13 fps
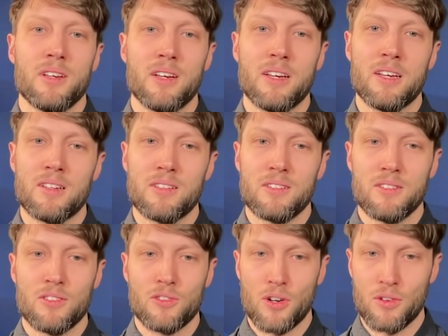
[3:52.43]
It
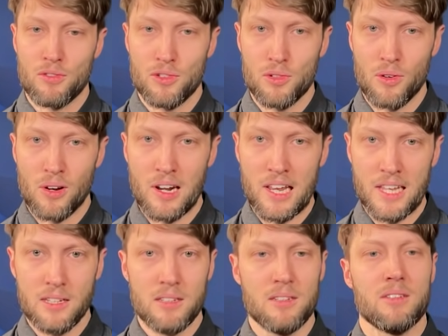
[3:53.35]
serves to
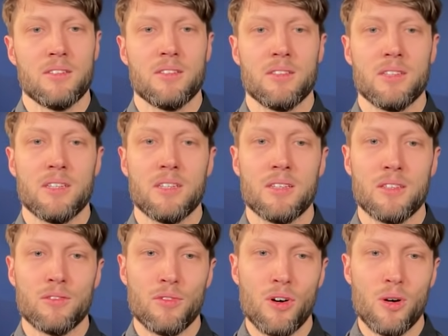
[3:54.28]
link the
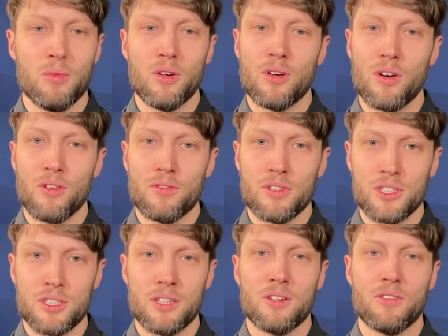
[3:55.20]
formal
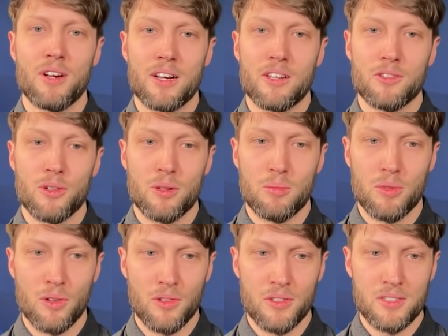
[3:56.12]
official regulatory
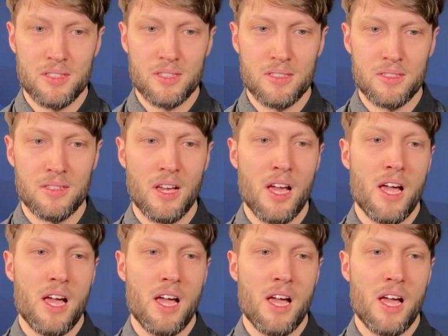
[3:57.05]
processes,